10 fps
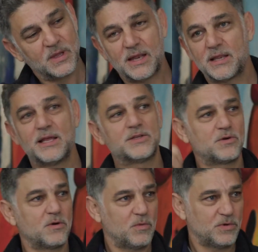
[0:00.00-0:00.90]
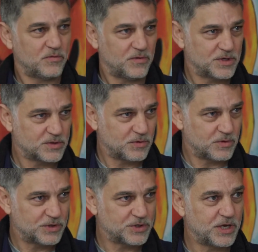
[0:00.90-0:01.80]
and later on when you finish with
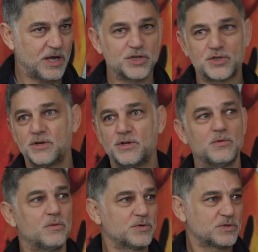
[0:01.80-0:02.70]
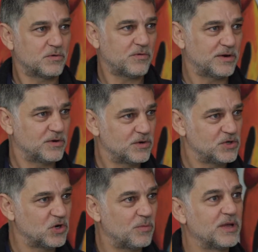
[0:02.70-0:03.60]
your education, you will also find a good
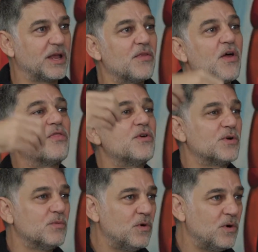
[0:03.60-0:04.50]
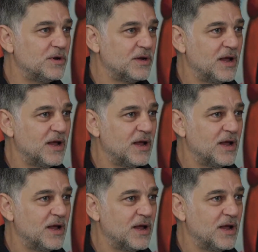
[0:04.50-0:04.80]
job and get the reward.